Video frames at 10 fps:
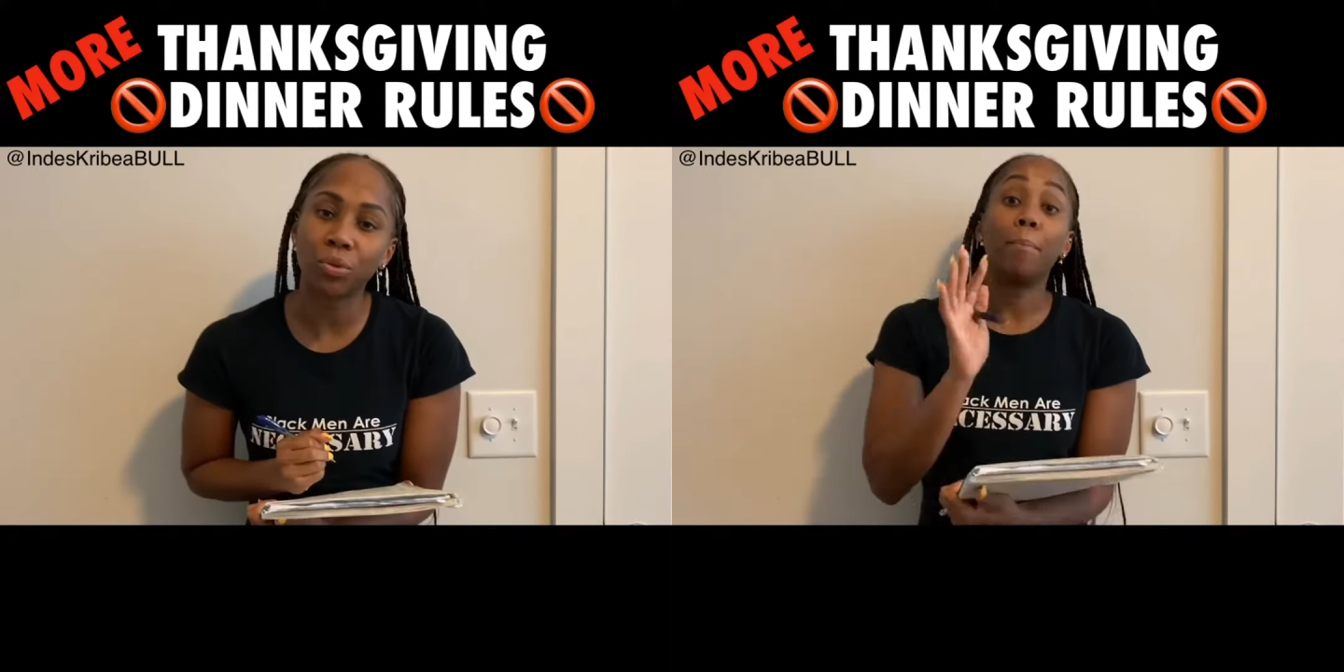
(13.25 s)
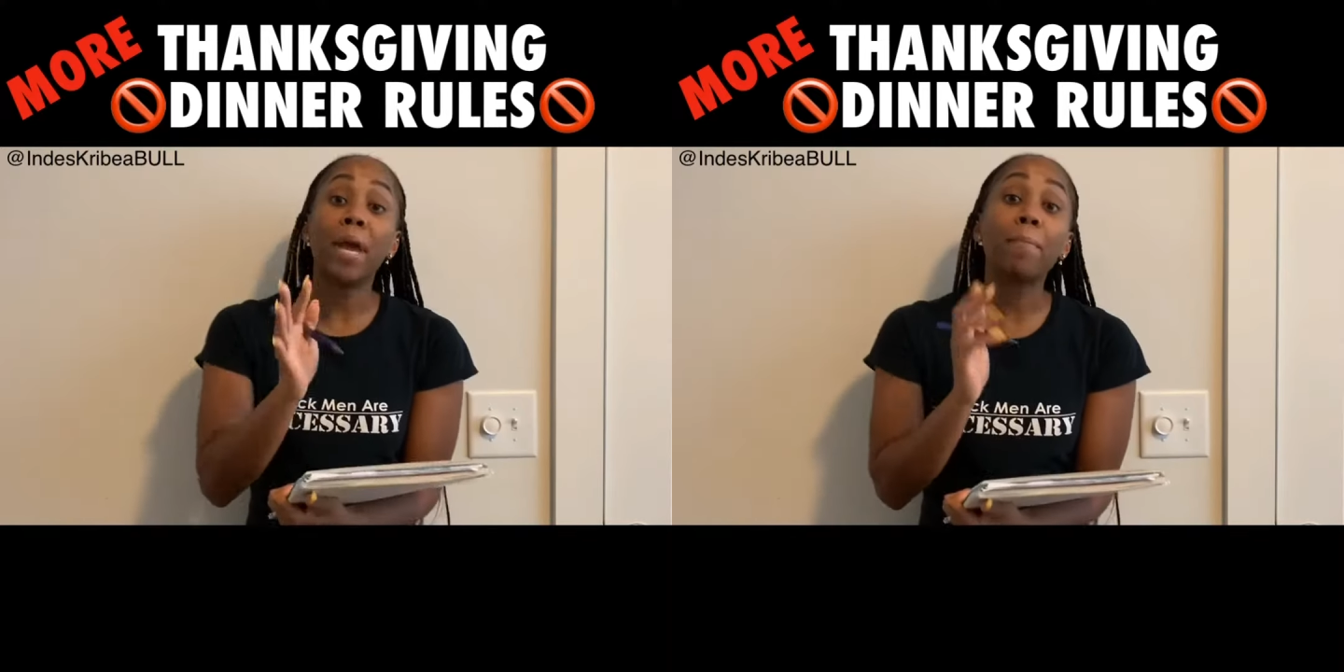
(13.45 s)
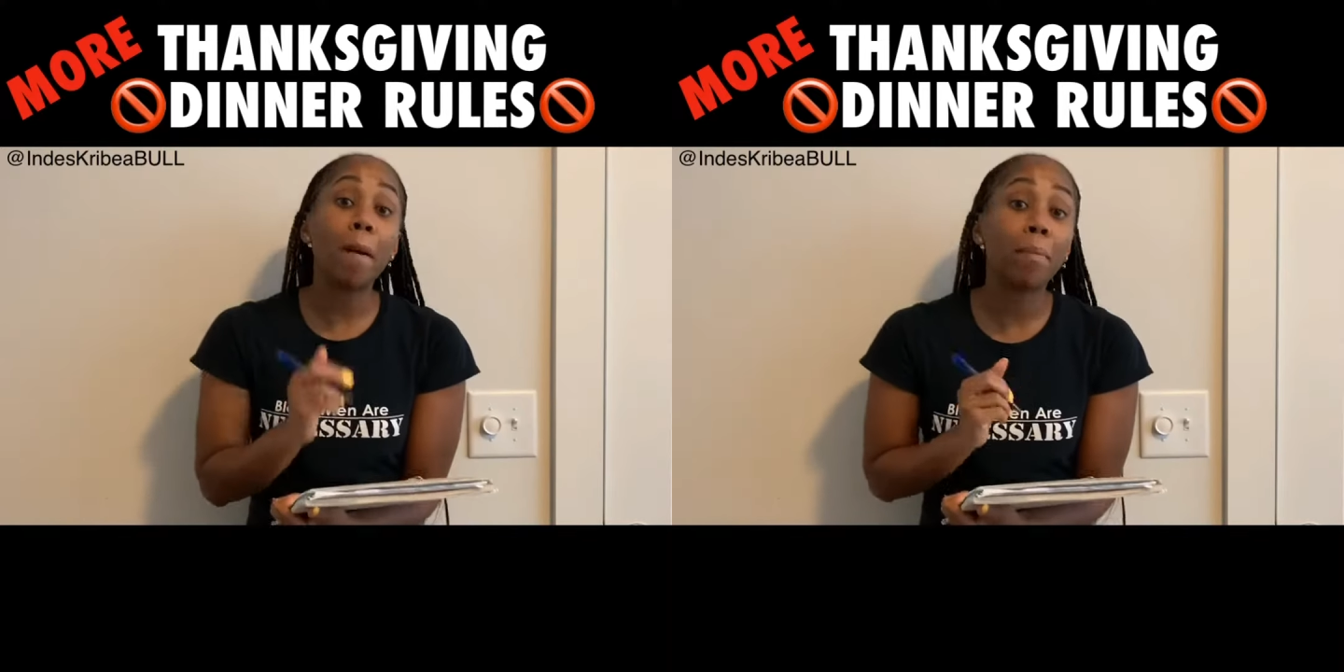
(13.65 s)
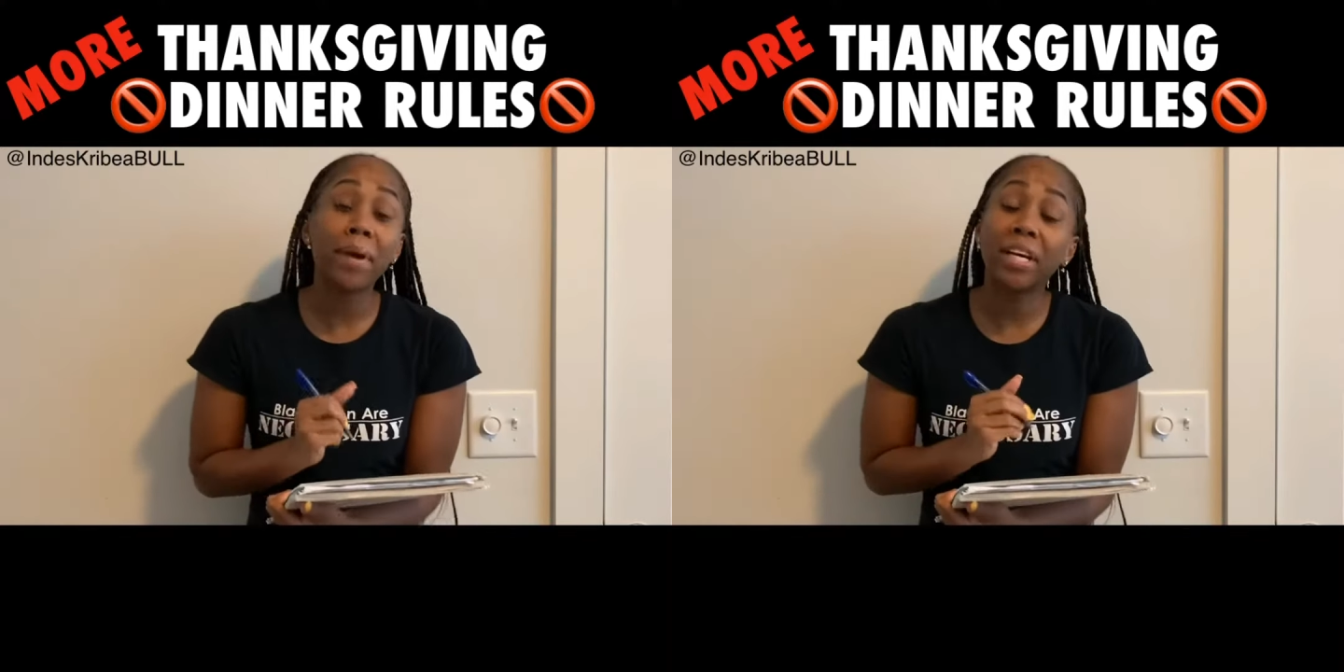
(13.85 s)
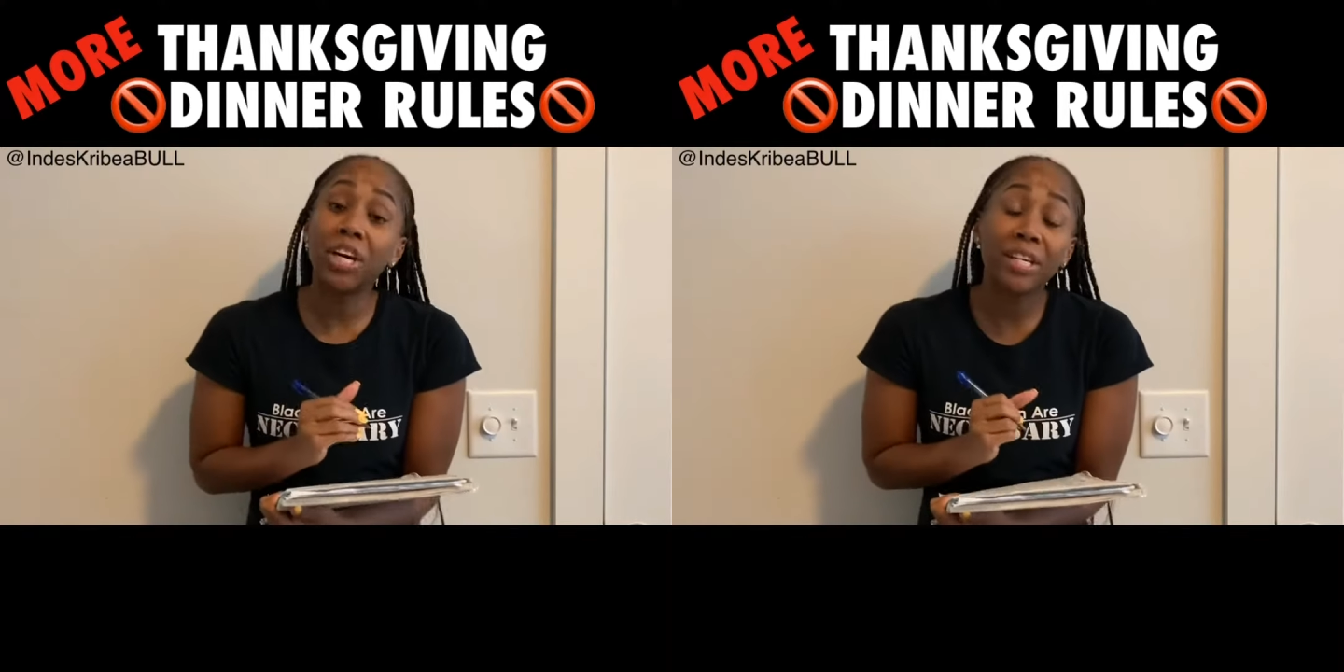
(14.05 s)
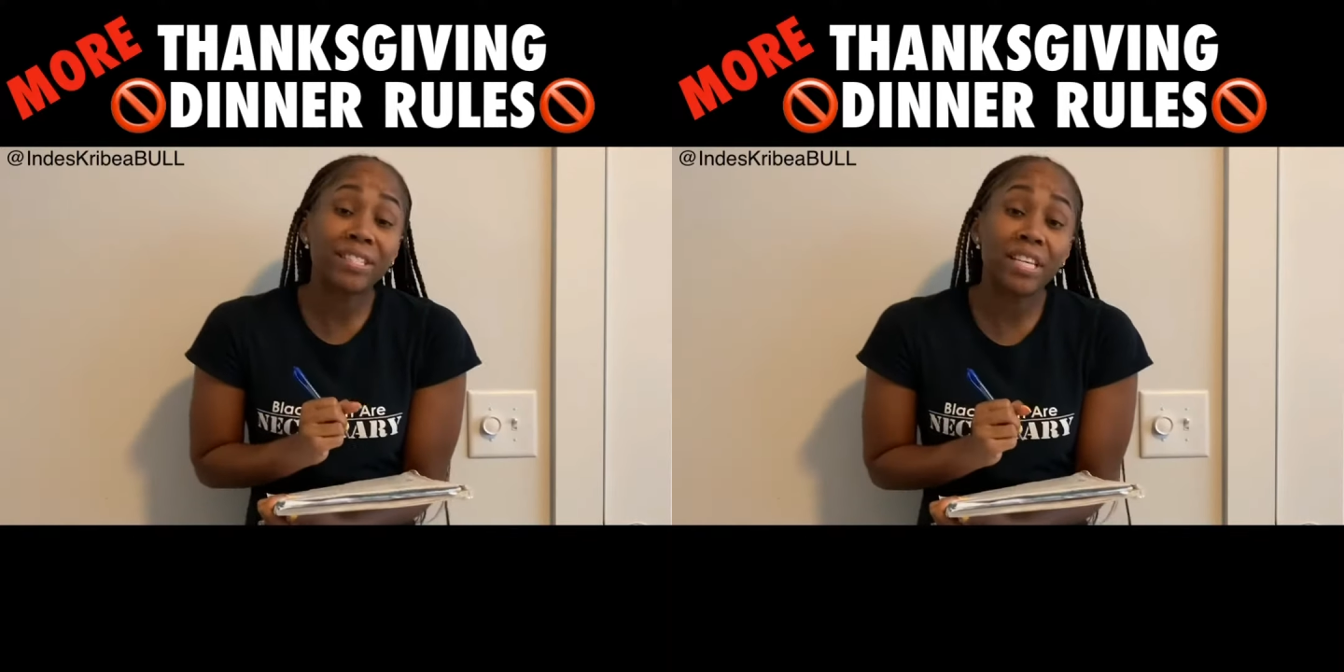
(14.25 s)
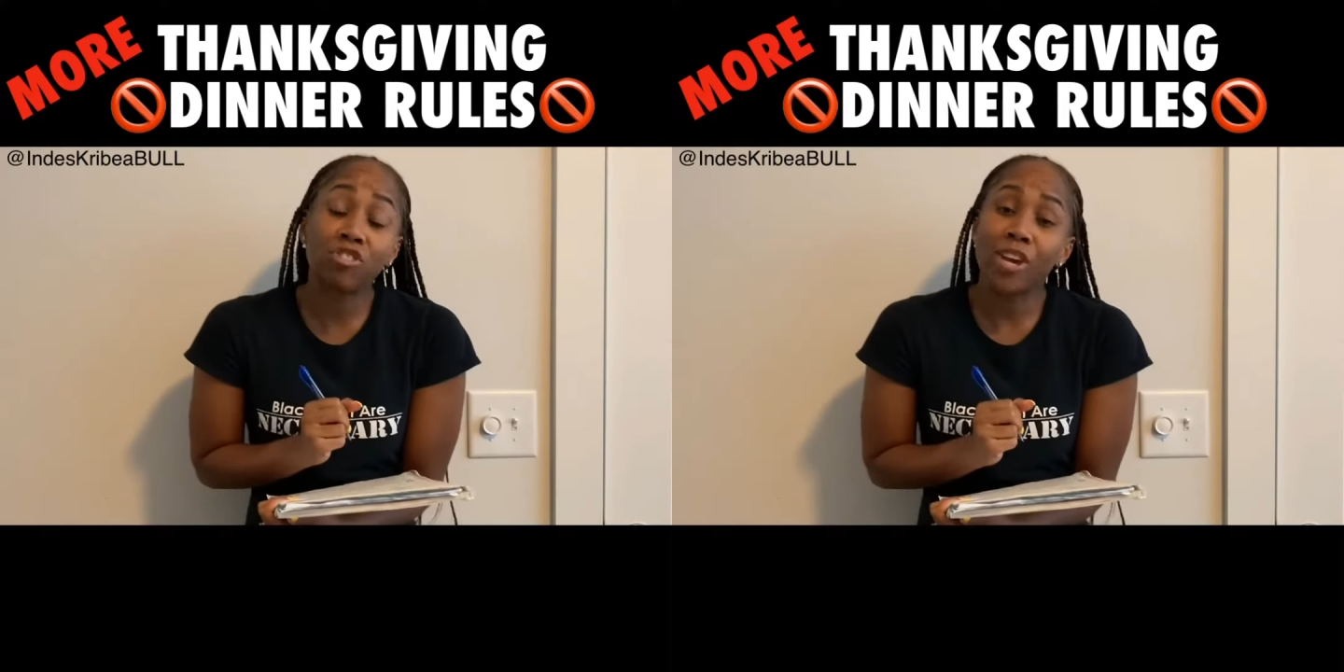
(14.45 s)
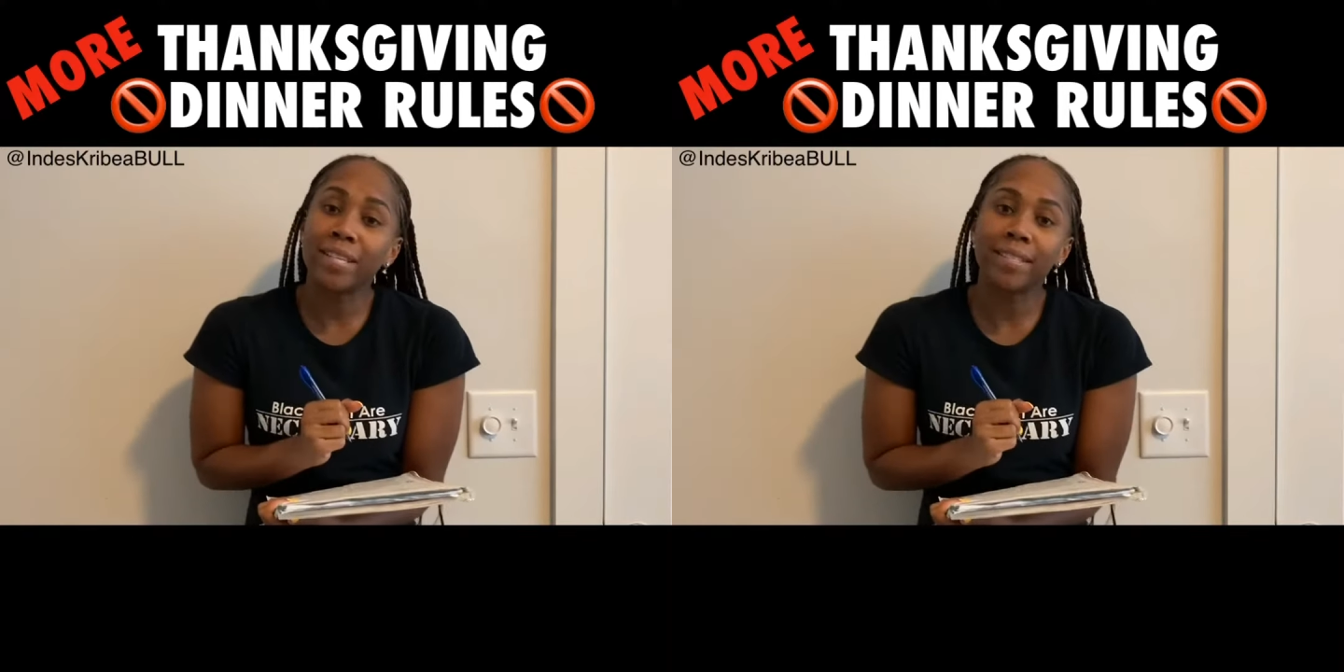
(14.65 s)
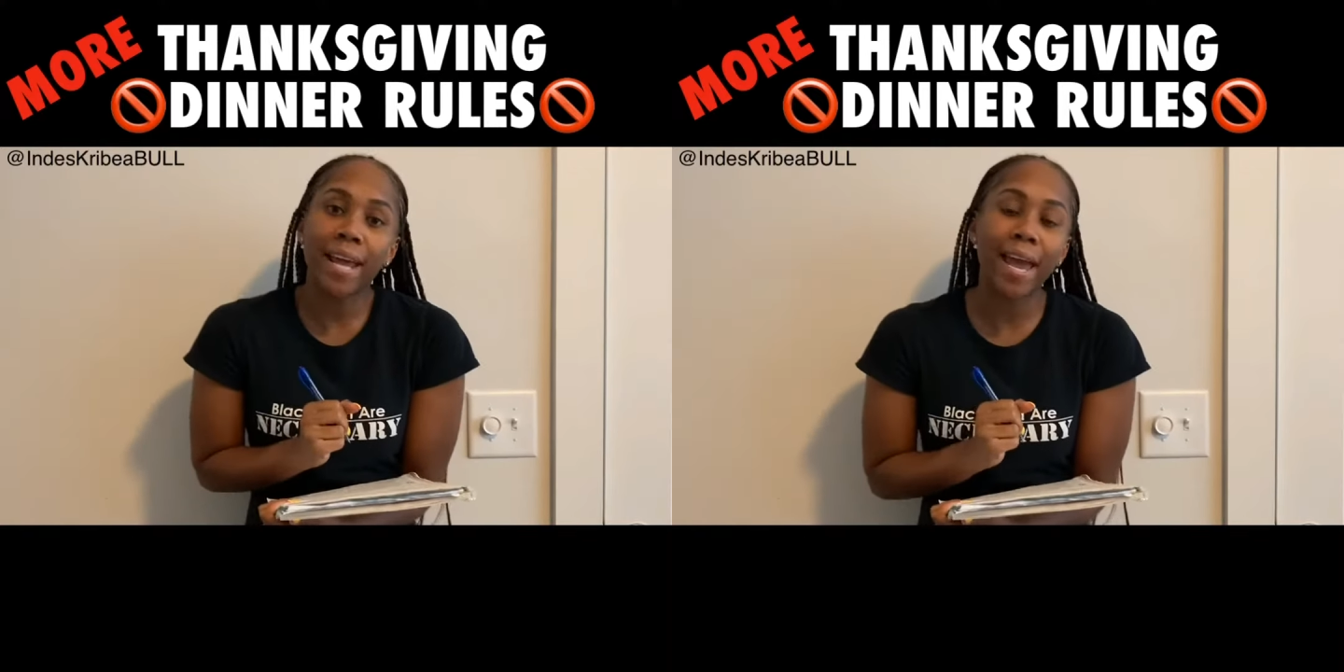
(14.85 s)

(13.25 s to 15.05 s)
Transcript: Big Mama been cooking since yesterday